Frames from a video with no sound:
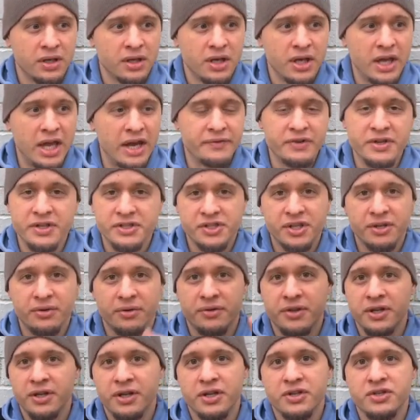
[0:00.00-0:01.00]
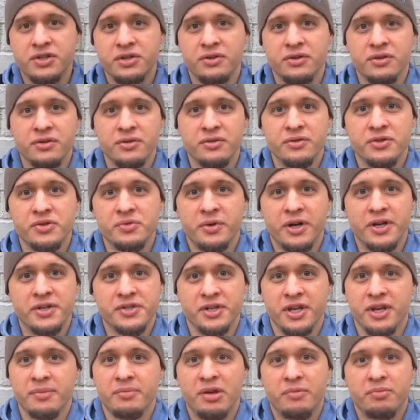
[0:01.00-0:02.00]
every single thing that you do, so I
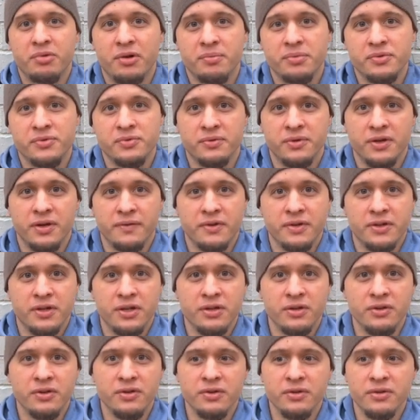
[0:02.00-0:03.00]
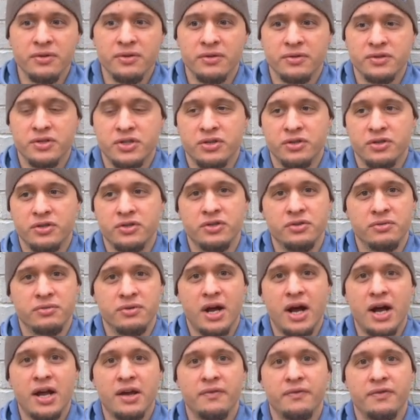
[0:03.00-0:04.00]
say be purposeful with everything you do, should
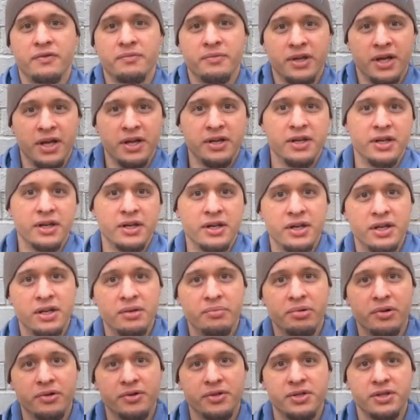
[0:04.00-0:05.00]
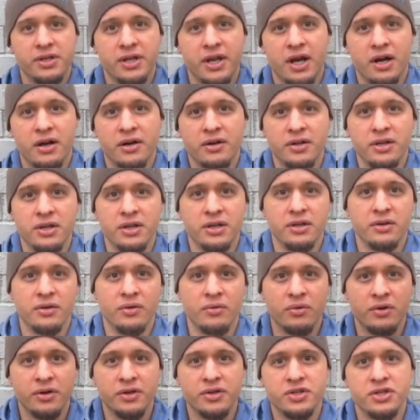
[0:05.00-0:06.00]
derive from an identity, personality,
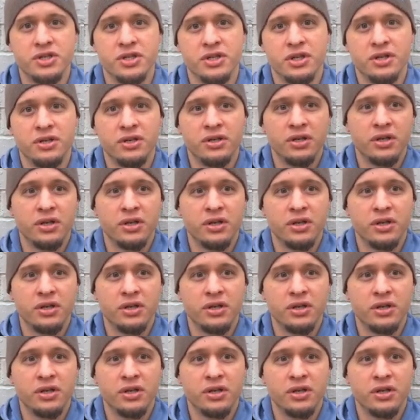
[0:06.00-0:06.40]
origin,